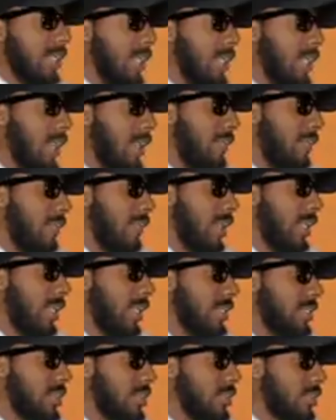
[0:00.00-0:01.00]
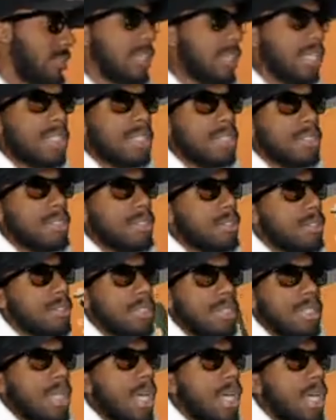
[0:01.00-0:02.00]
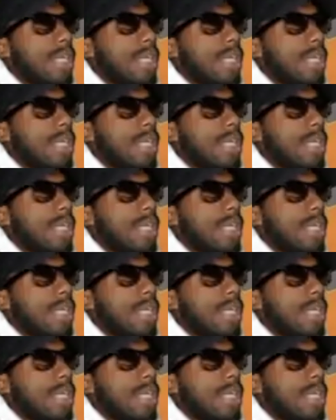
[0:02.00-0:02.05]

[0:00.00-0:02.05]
I feel like he just don't take a lot